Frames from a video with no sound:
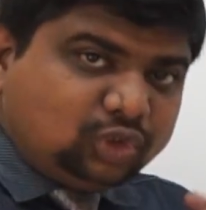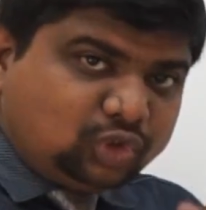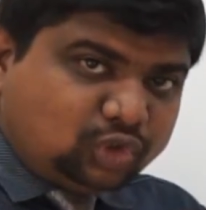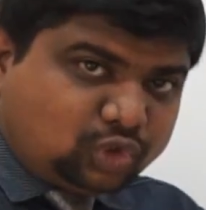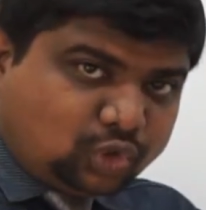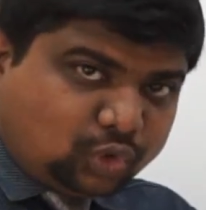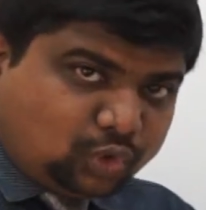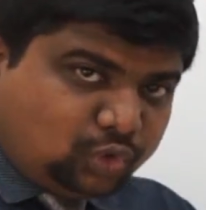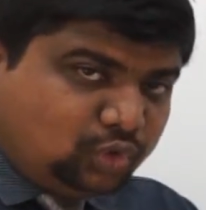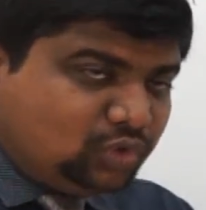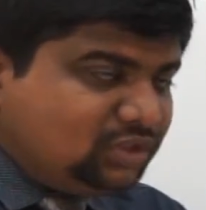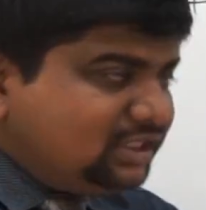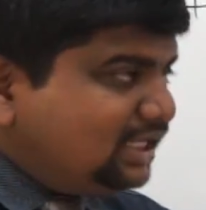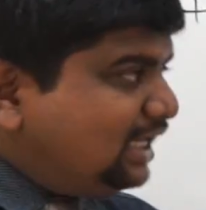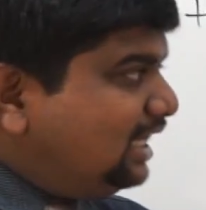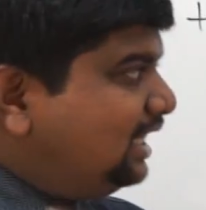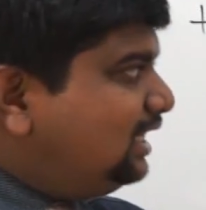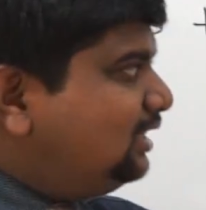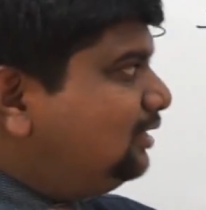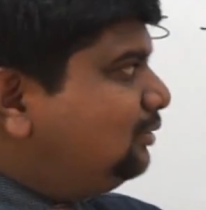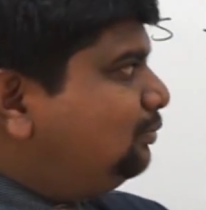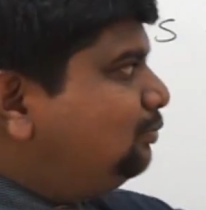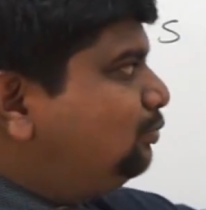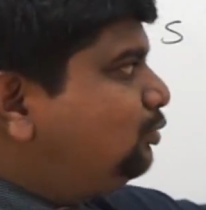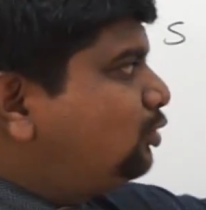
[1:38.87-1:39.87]
Through
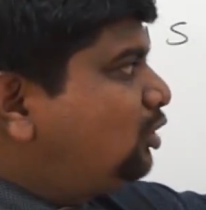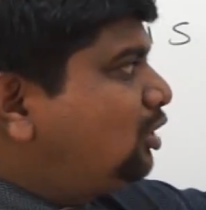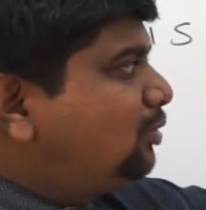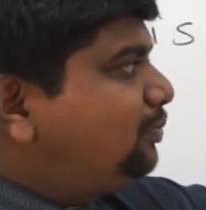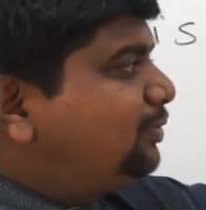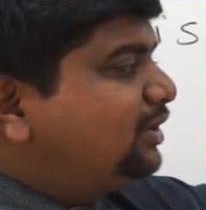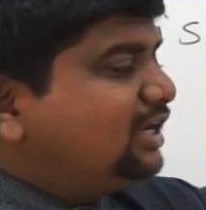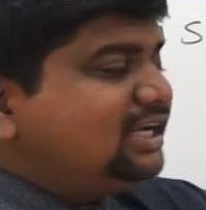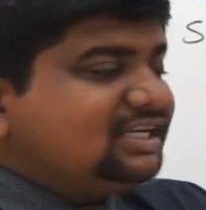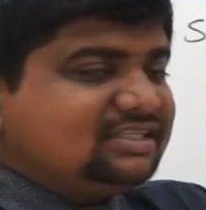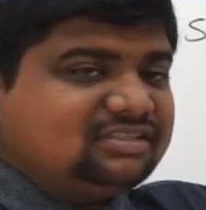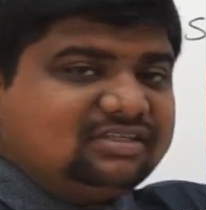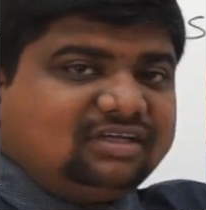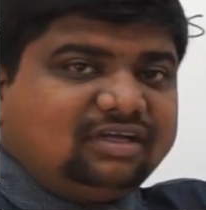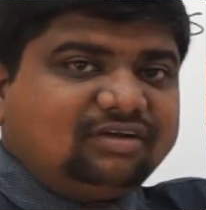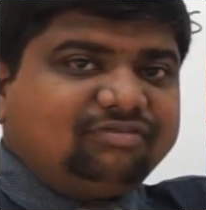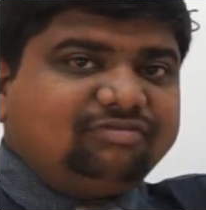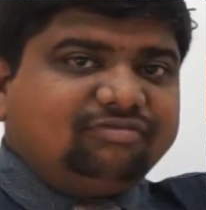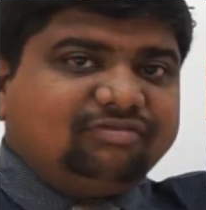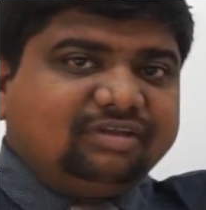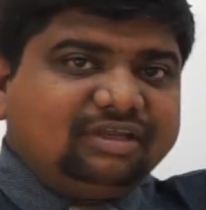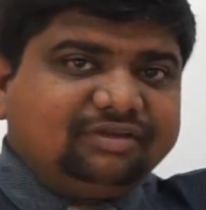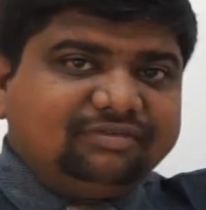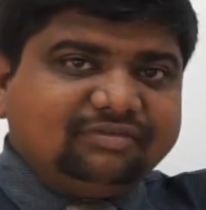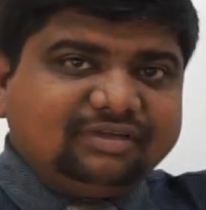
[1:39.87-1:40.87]
that, propagation of
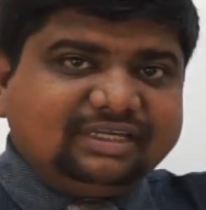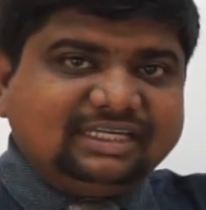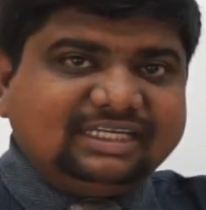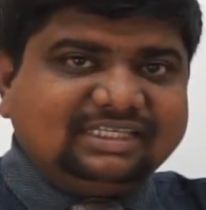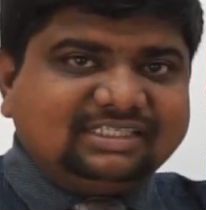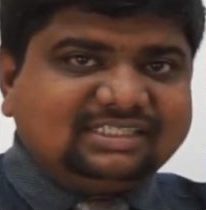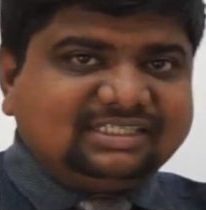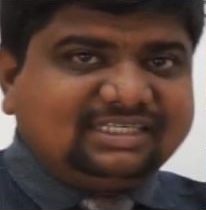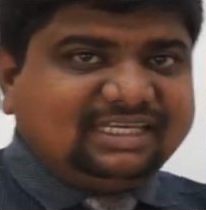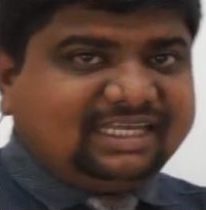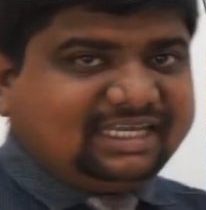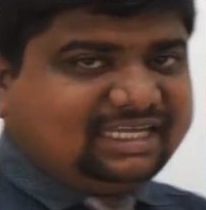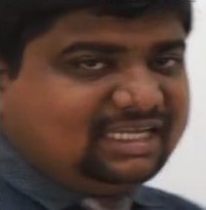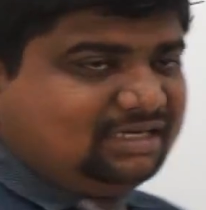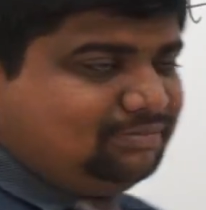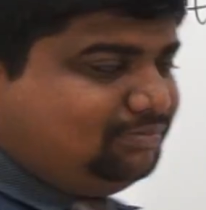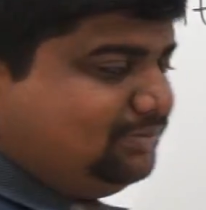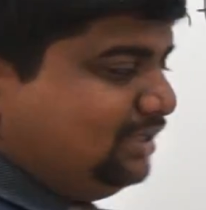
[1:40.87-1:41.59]
wave is taken